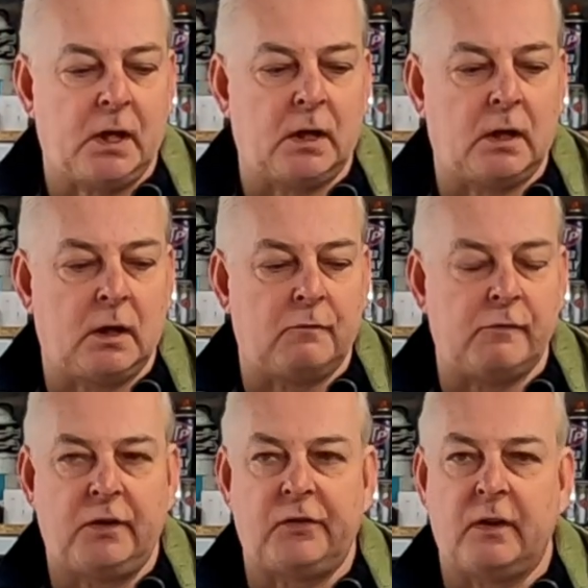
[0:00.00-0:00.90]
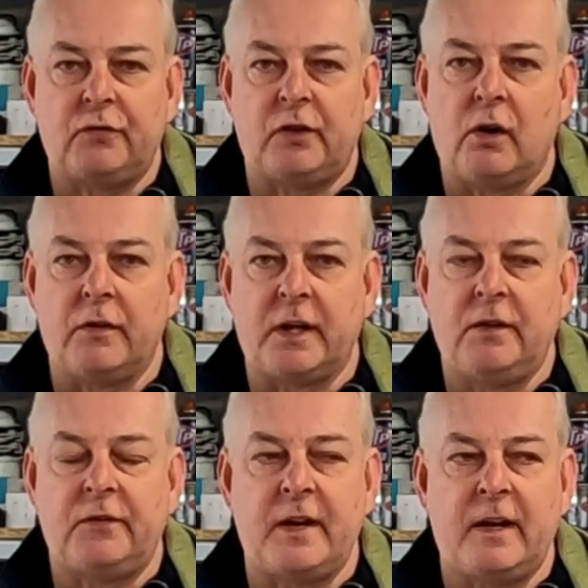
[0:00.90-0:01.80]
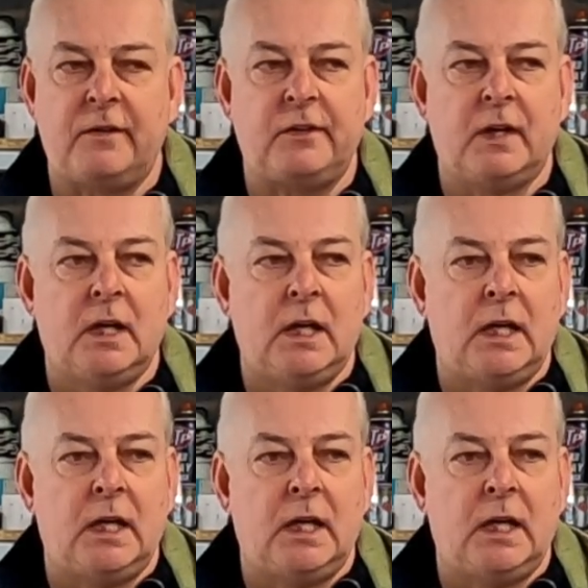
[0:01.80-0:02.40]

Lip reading: Researching it on the internet,